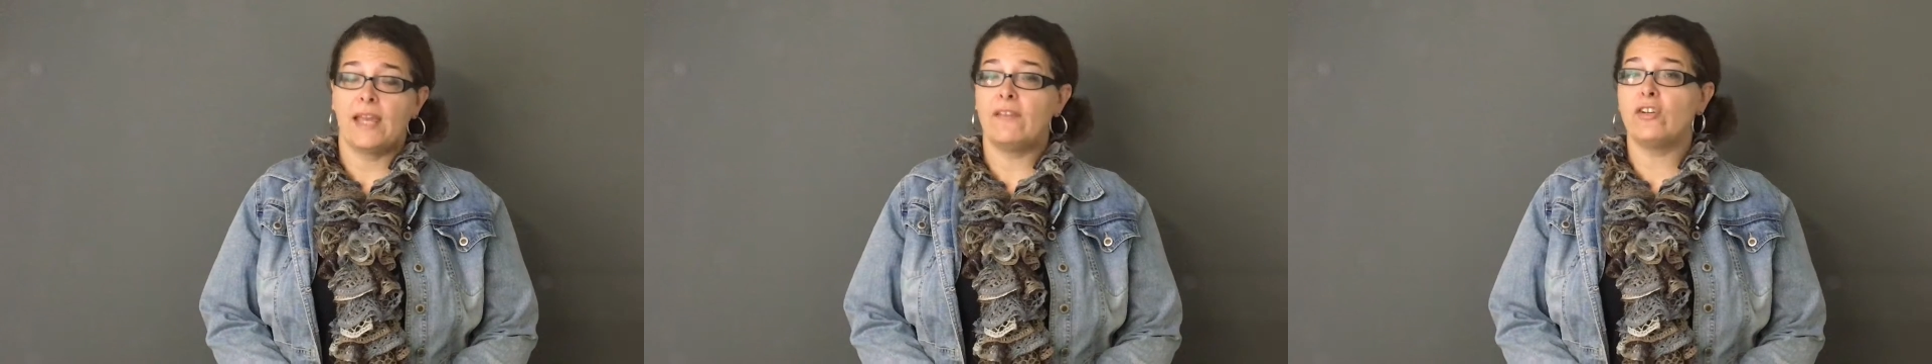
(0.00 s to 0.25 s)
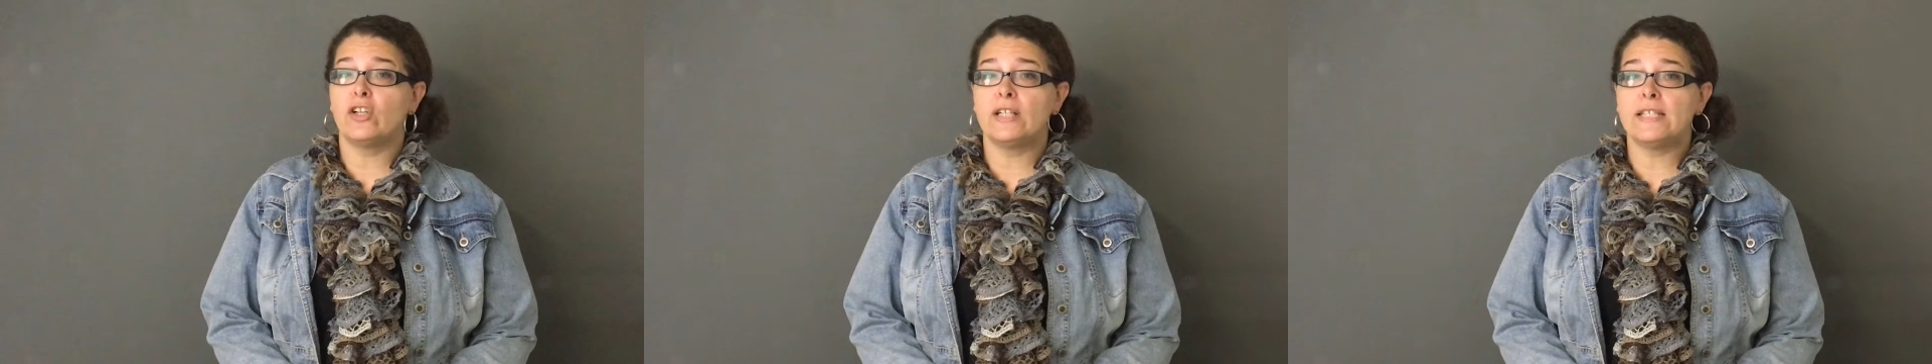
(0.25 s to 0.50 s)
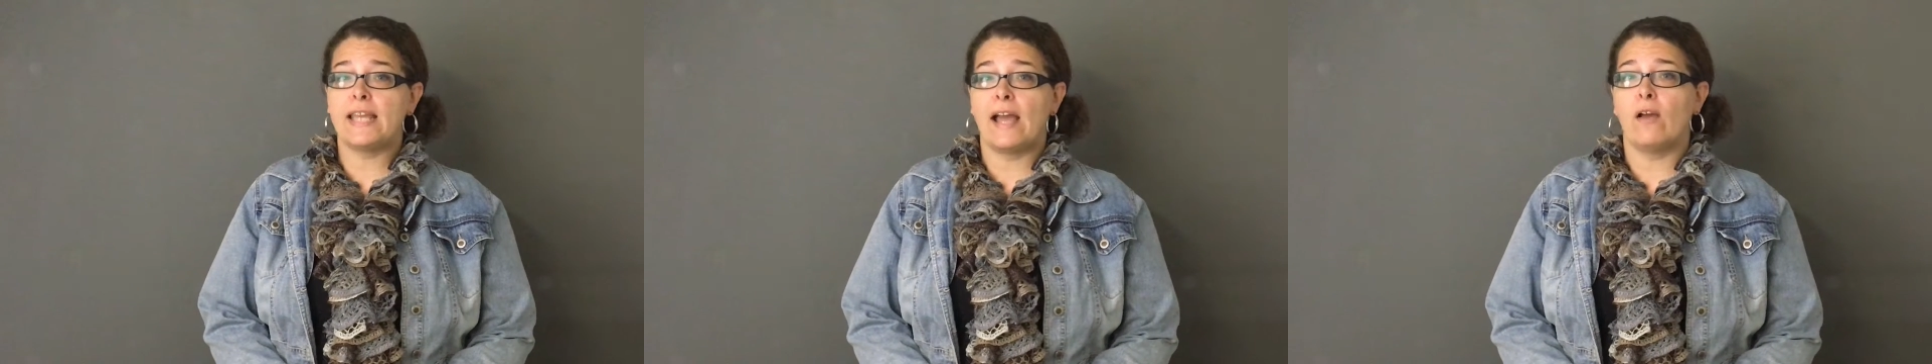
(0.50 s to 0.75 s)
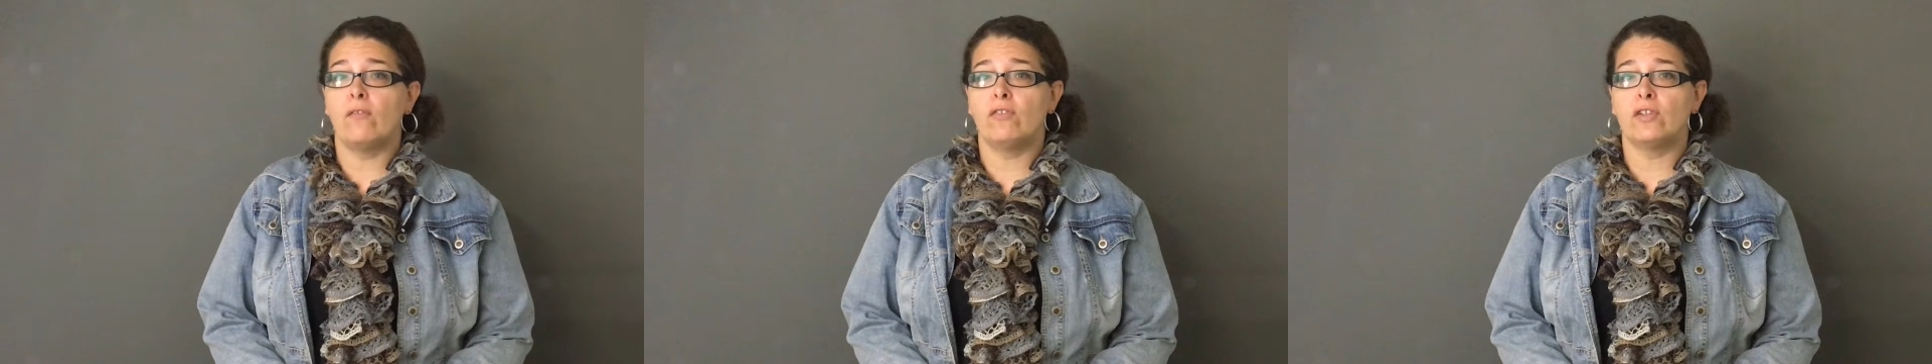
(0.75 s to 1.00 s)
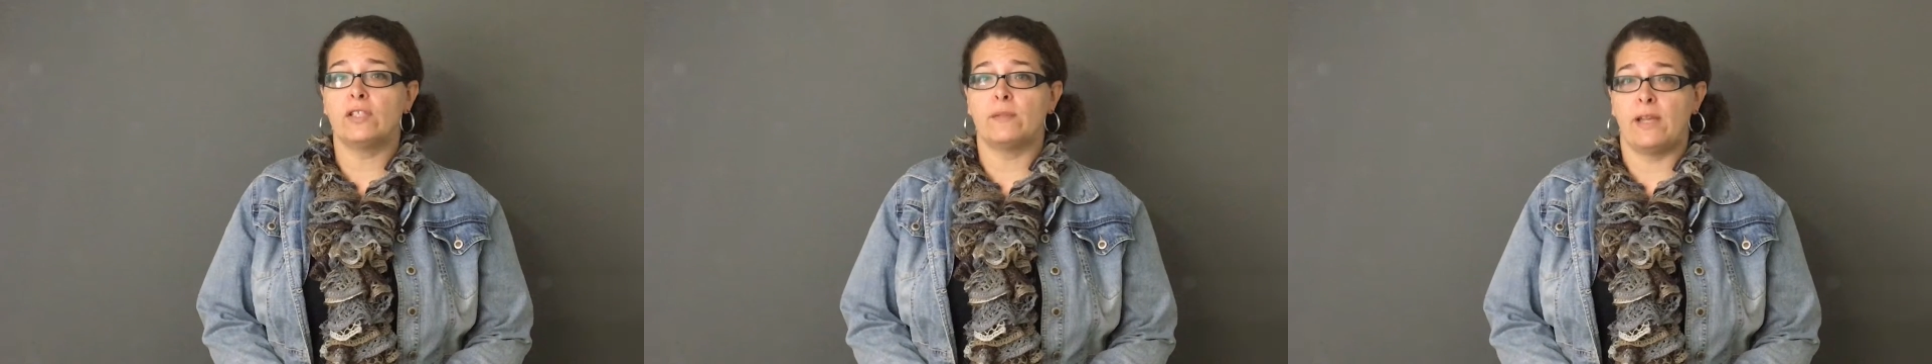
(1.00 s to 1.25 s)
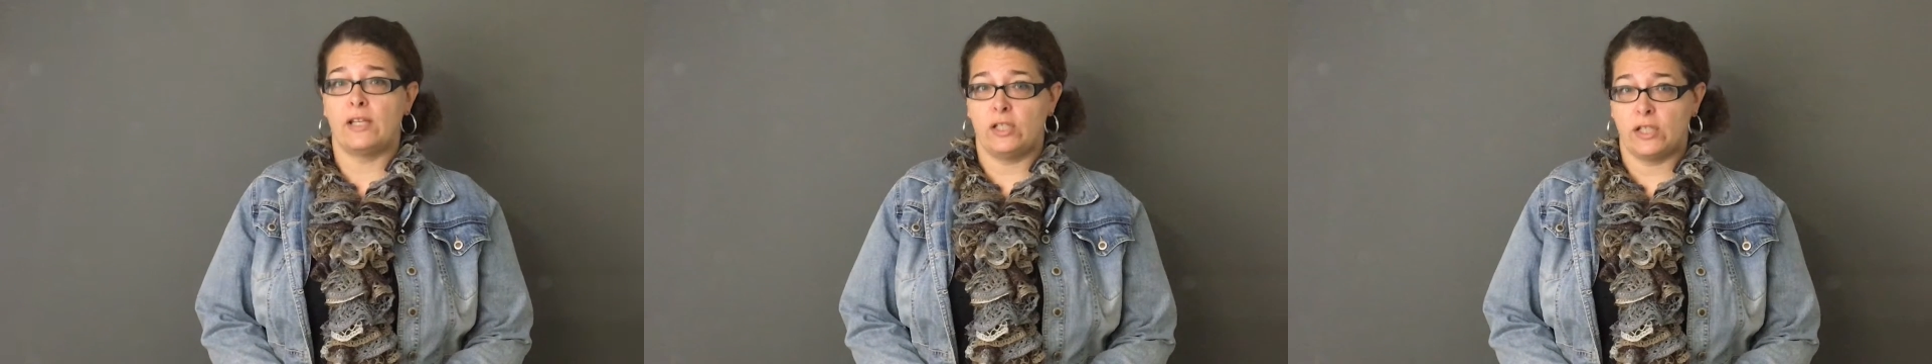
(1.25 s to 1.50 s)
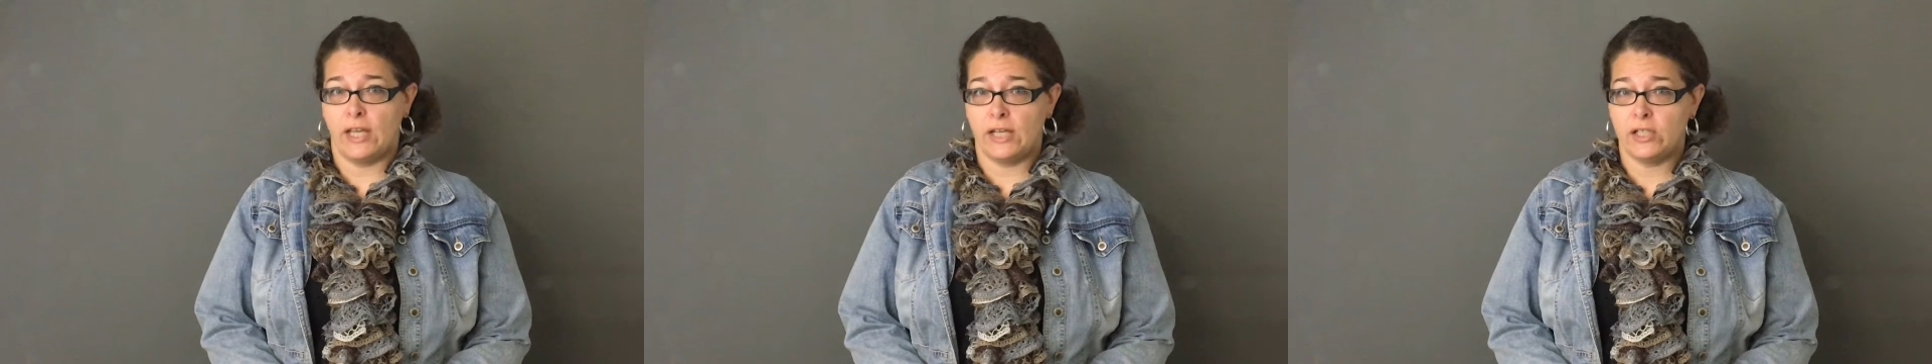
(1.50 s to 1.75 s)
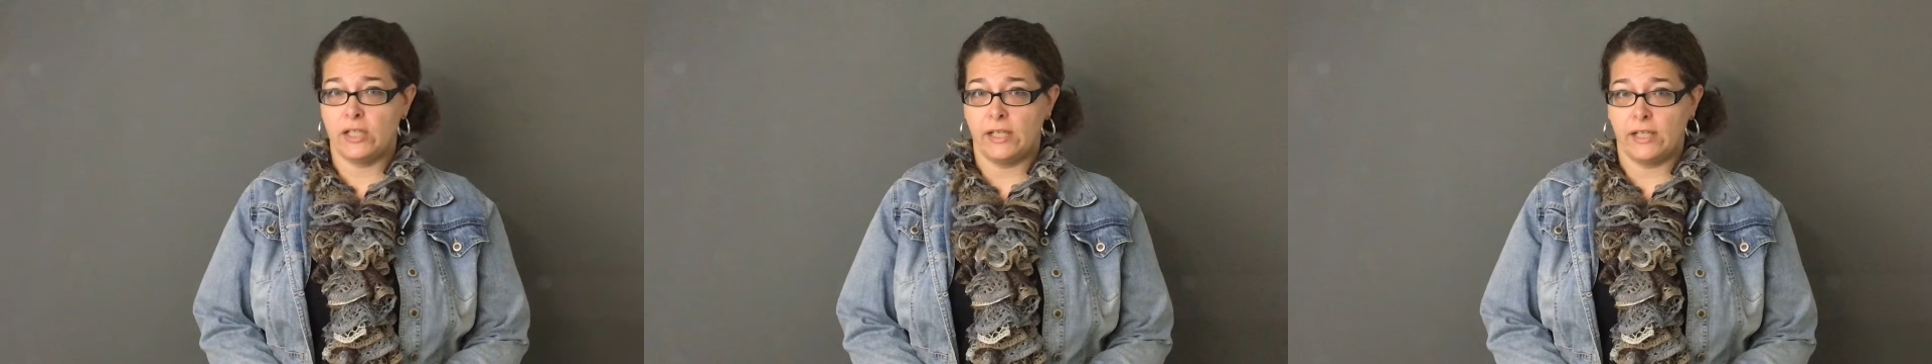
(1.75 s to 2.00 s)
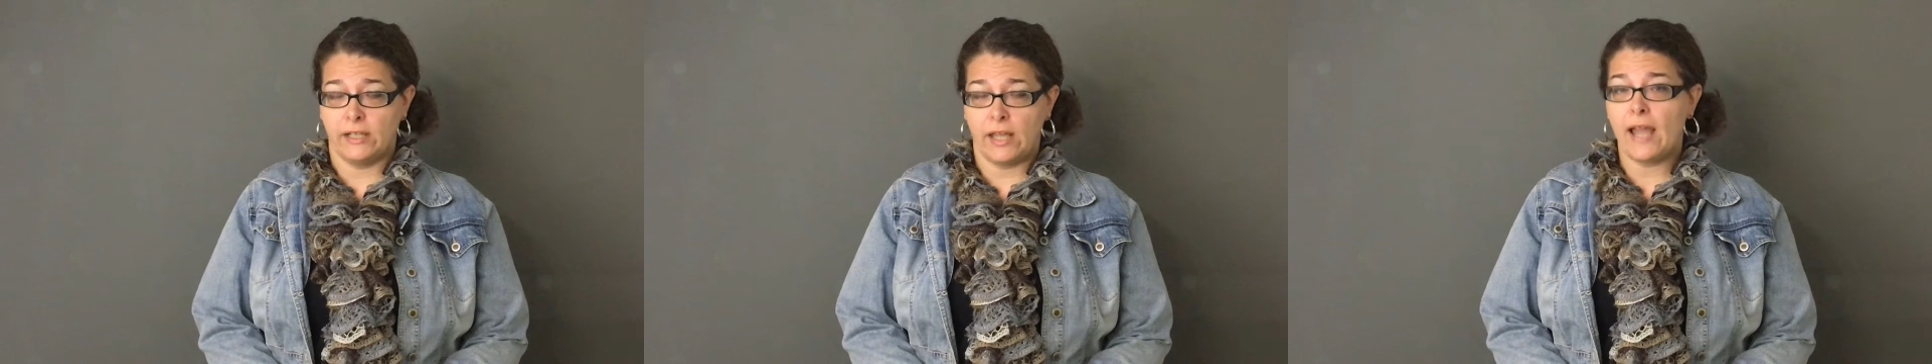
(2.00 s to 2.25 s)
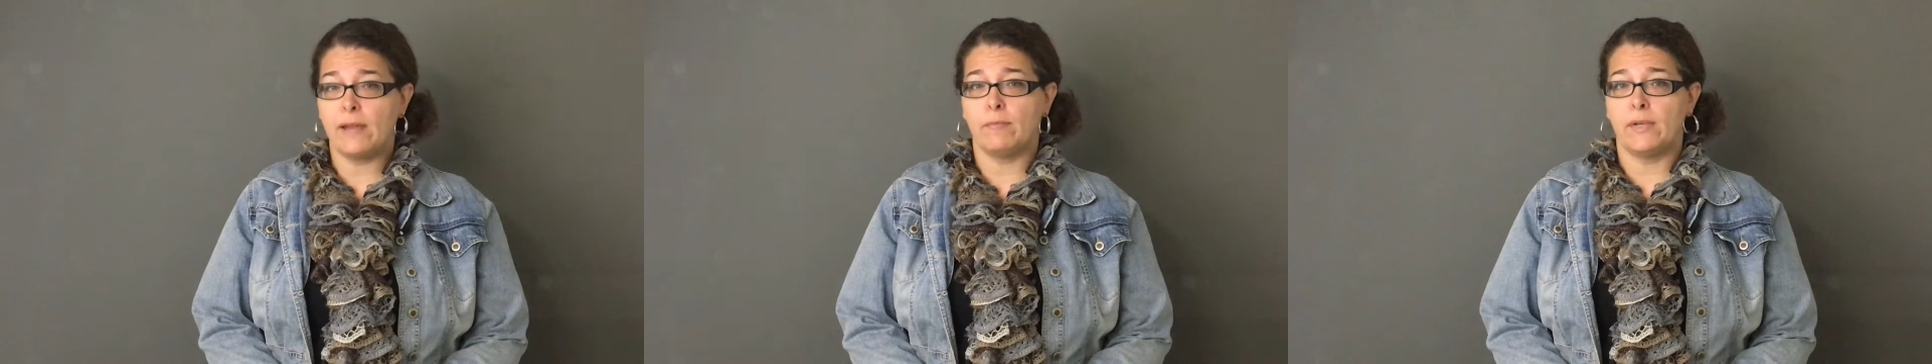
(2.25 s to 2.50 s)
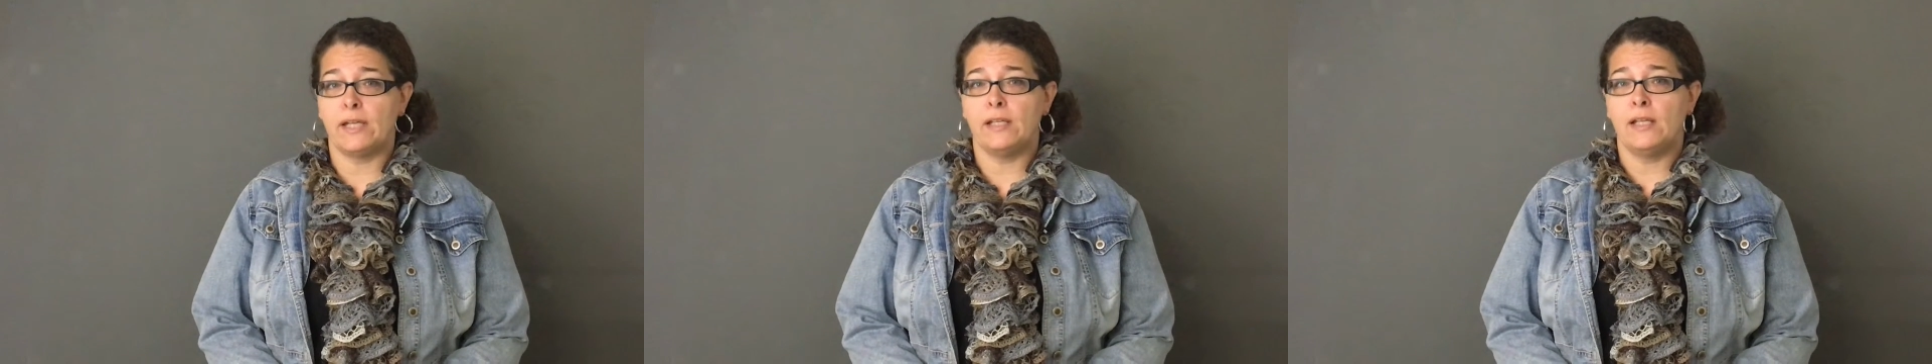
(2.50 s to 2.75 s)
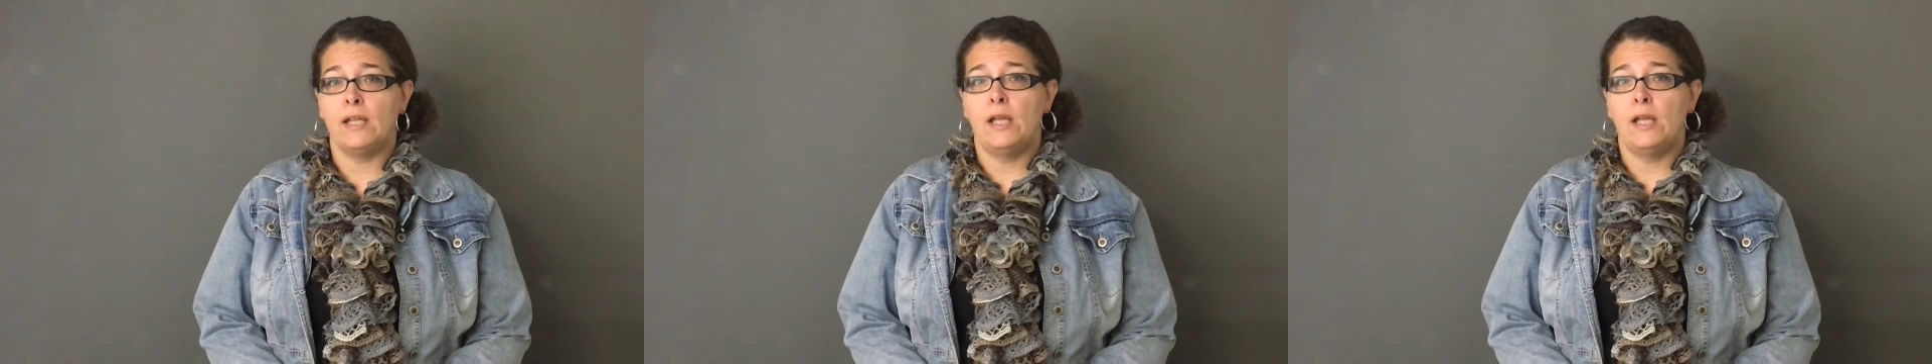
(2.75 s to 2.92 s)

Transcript: If you're in town for some education and enlightenment,